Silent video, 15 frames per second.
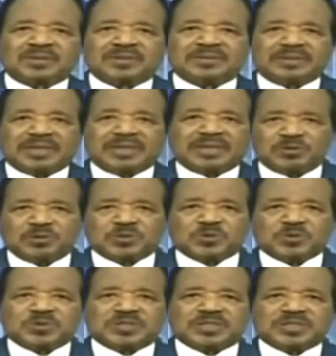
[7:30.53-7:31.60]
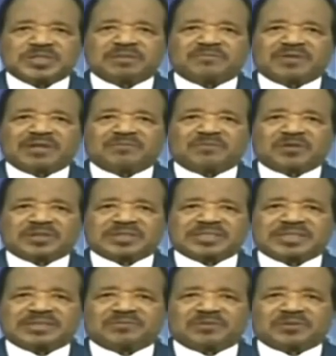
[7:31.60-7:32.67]
My dear young
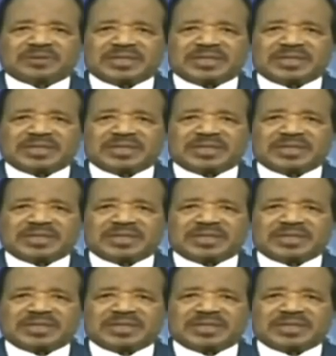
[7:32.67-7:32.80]
compatriots,